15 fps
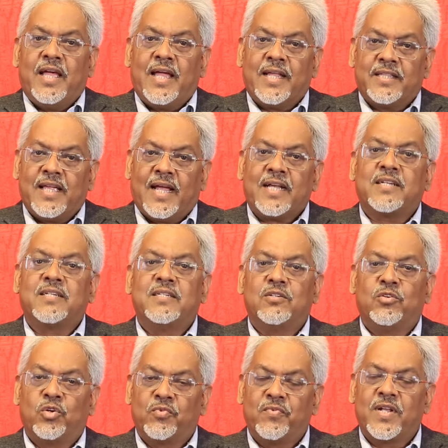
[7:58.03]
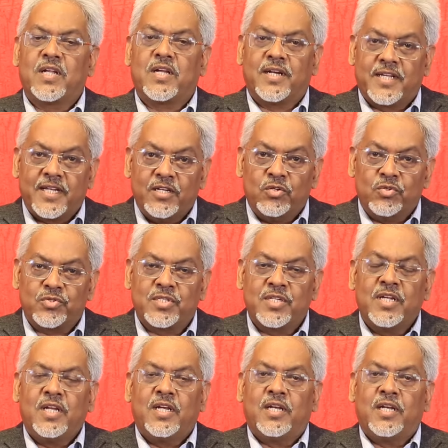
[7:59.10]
and that goodwill continues.